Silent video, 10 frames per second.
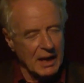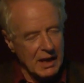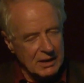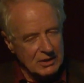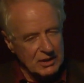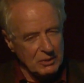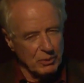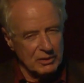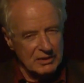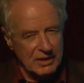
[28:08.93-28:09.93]
And he
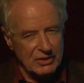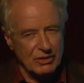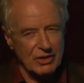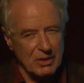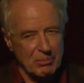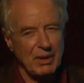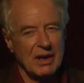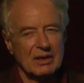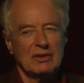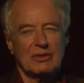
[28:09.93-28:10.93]
will later come
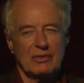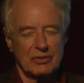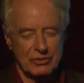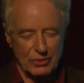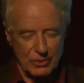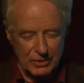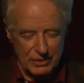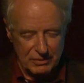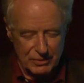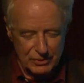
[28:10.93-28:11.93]
back into the story,
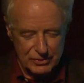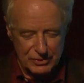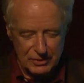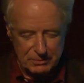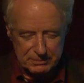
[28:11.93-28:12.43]
you'll see.